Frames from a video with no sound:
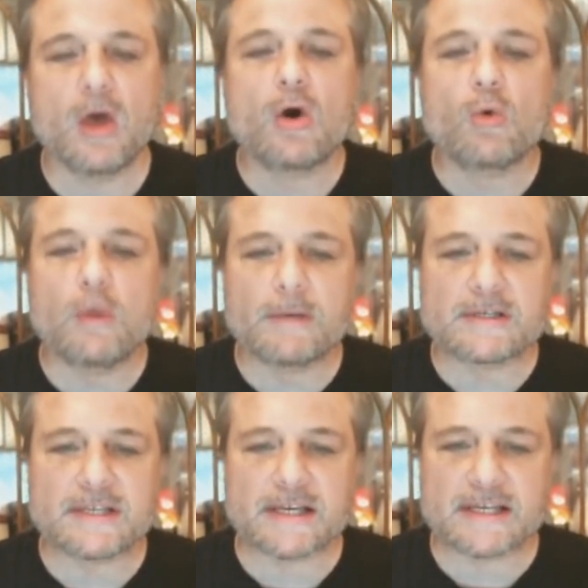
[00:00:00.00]
We
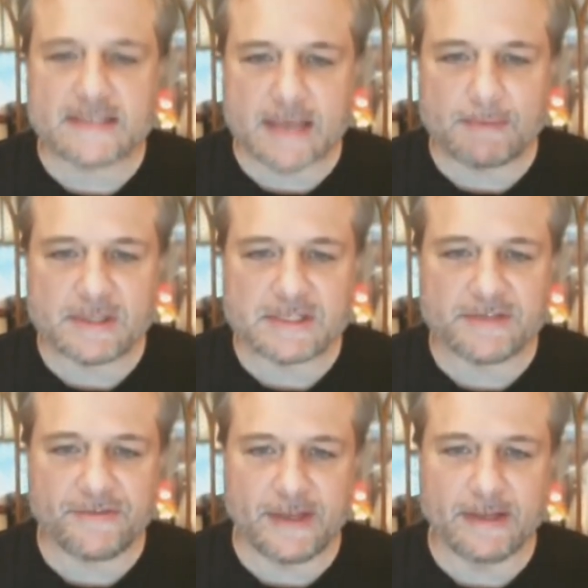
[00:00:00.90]
must accept its
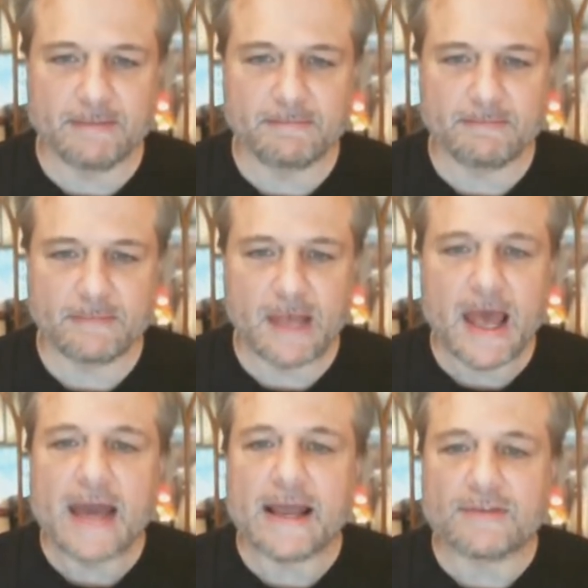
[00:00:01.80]
defeat,
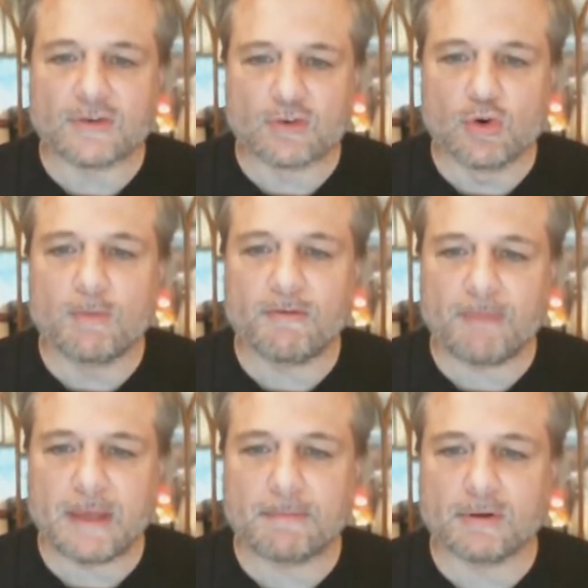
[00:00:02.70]
and as a group of
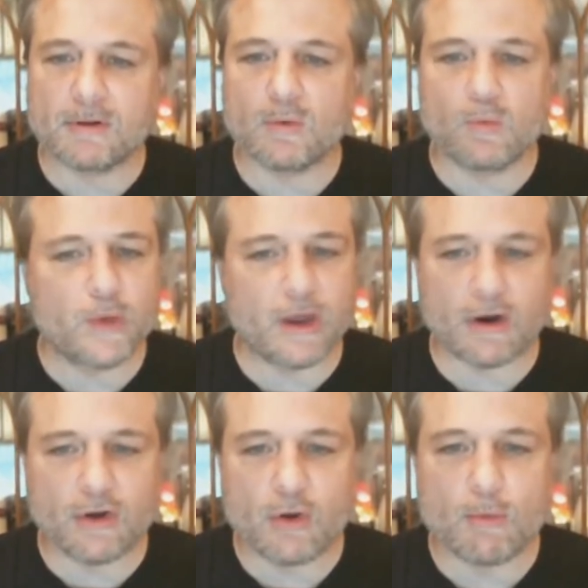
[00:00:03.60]
people, we
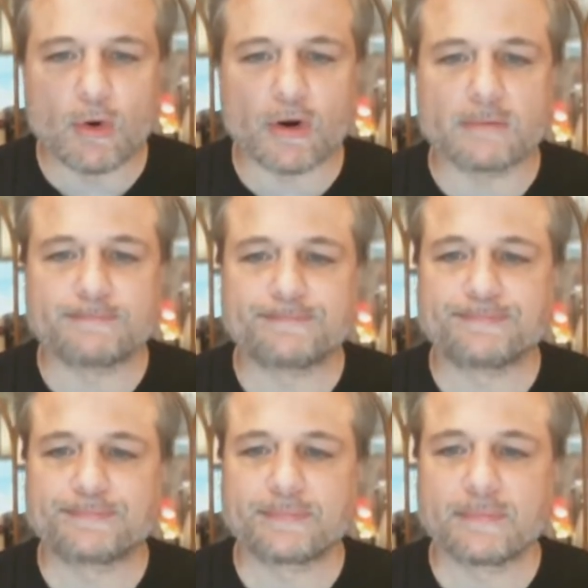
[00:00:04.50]
are no more.
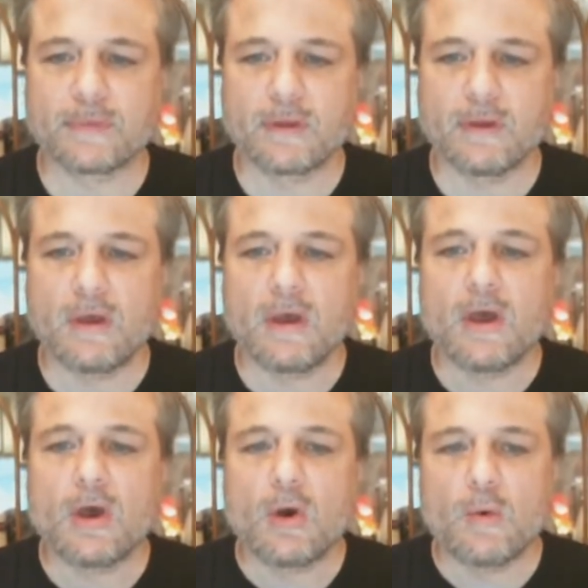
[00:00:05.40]

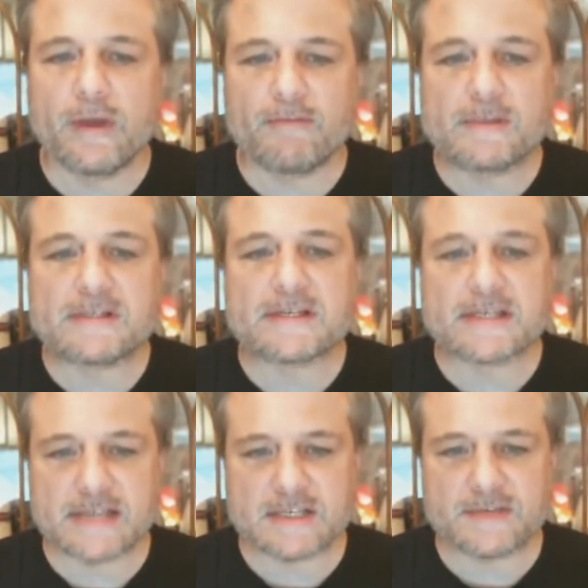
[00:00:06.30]
We have been
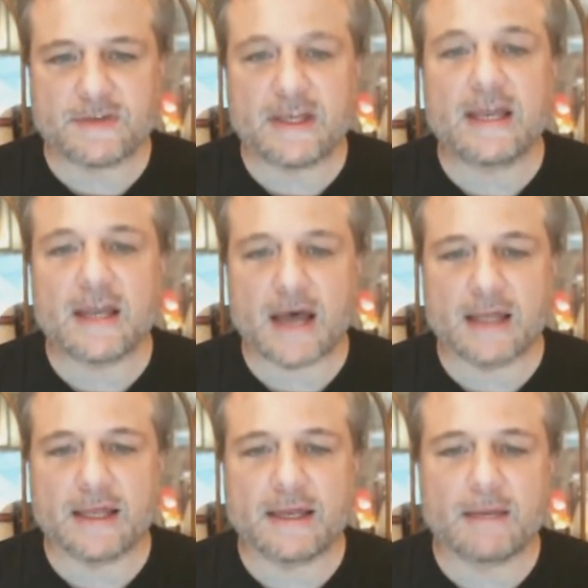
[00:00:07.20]
successfully
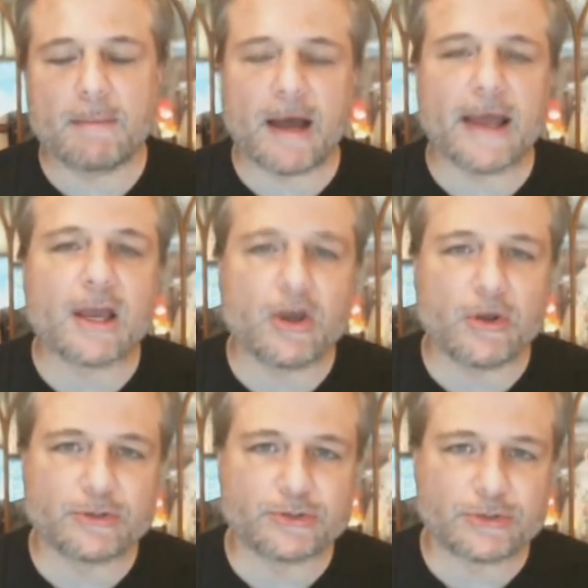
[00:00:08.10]
annihilated by
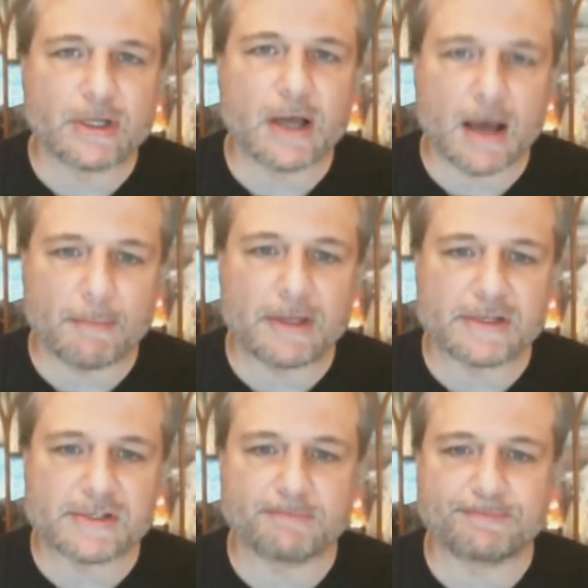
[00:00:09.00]
cultural
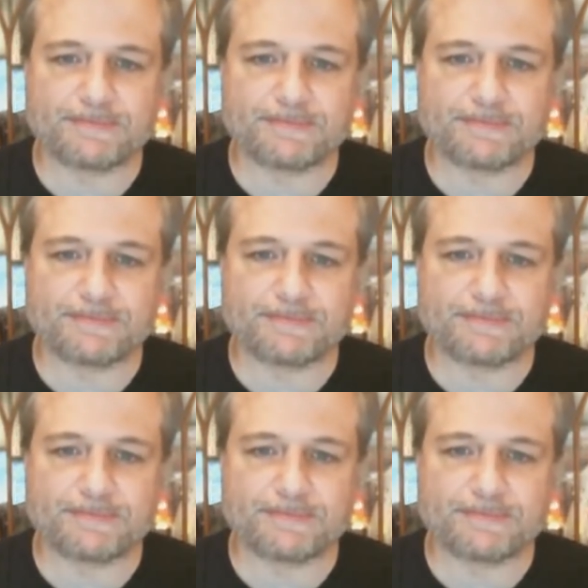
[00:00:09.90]
communism.